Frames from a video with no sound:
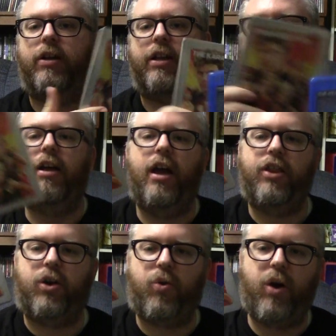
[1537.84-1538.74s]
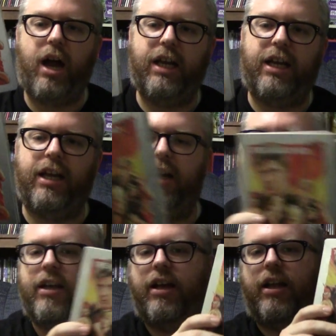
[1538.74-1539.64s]
Look at that. The Karate
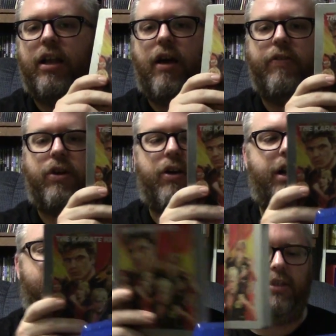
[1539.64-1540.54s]
Kid. Love The Karate Kid.